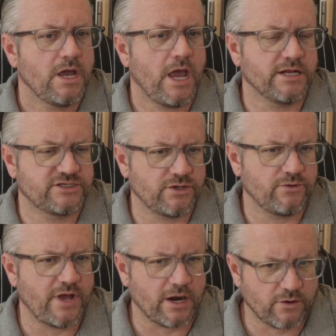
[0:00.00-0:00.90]
And so
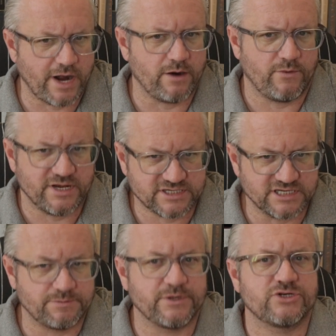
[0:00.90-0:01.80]
that credit risk
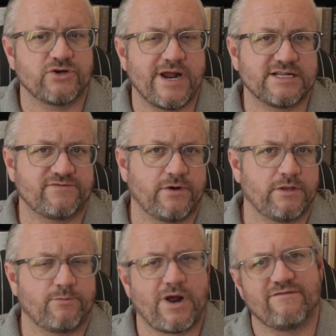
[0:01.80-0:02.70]
has been transferred in
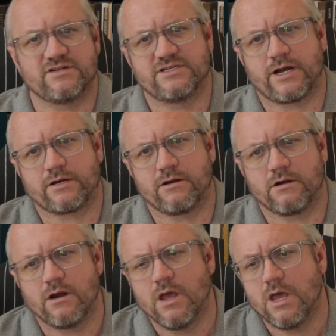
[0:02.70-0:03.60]
the private
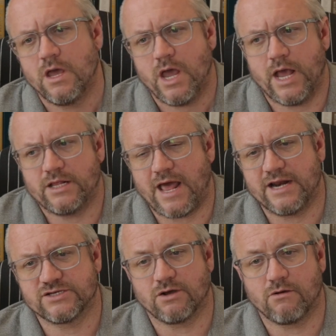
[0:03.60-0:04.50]
sector, and that
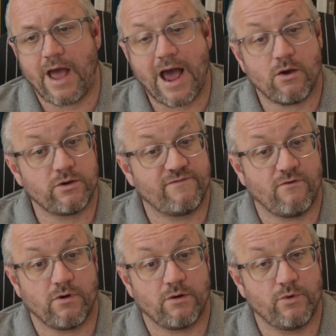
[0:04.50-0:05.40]
has allowed
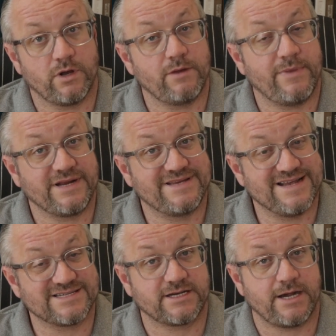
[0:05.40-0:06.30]
for a really big
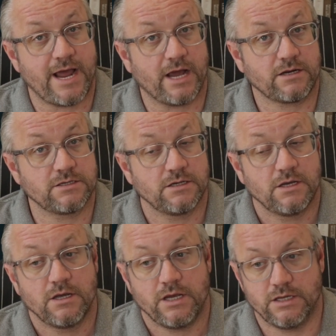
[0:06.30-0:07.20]
disconnect
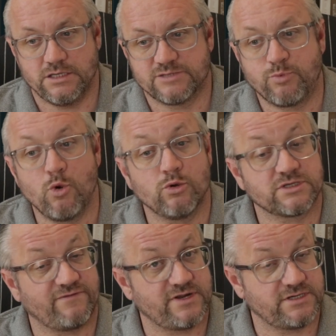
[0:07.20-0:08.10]
in these
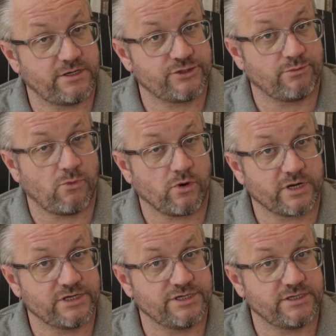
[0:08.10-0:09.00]
pools of residential
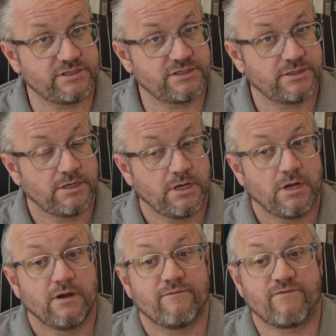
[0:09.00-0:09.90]
mortgages
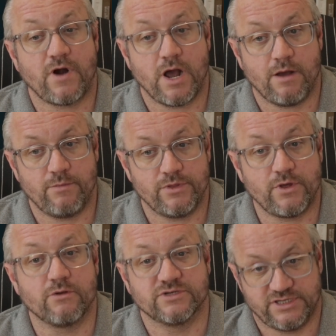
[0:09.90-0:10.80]
from
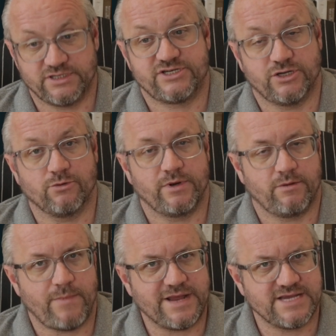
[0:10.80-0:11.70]
those that still
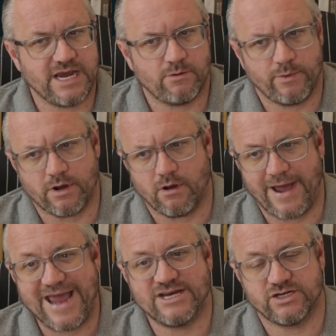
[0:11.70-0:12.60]
maintain what we call
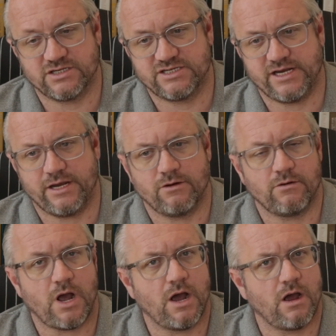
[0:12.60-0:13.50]
agency
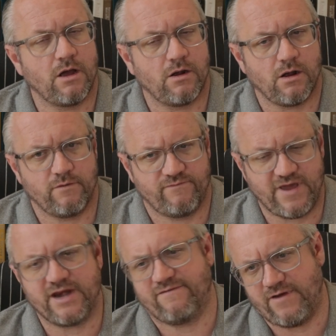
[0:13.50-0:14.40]
Fannie